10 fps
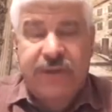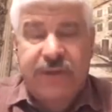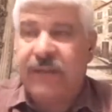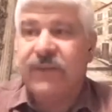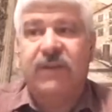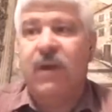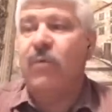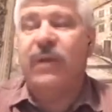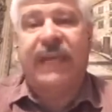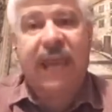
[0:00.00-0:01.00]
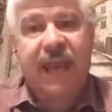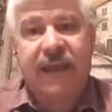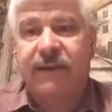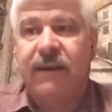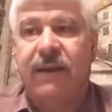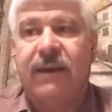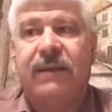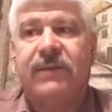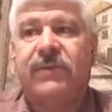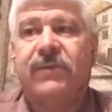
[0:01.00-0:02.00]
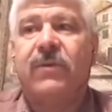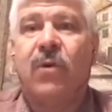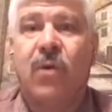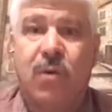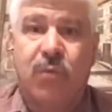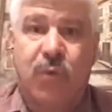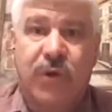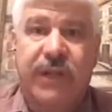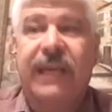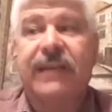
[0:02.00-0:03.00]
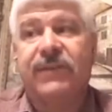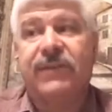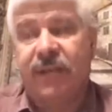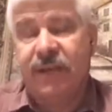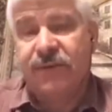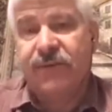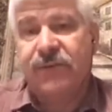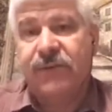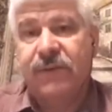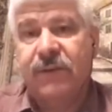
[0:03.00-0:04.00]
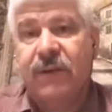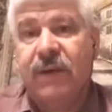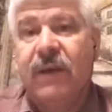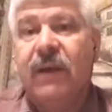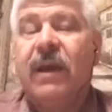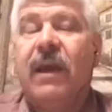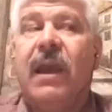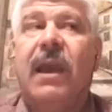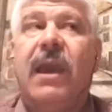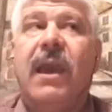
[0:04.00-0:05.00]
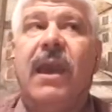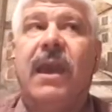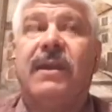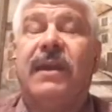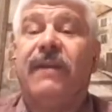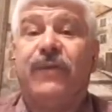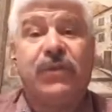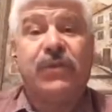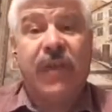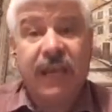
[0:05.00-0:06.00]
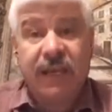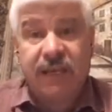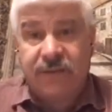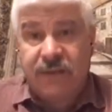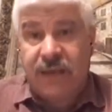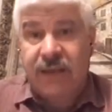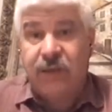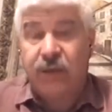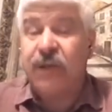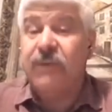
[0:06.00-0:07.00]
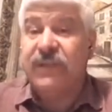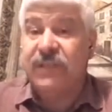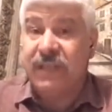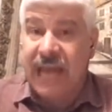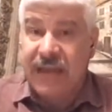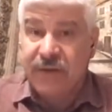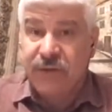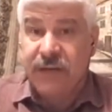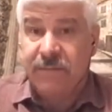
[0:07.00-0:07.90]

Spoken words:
And they said, no, we can't. It's her word against his. And if you say anything, you're going to be slandering.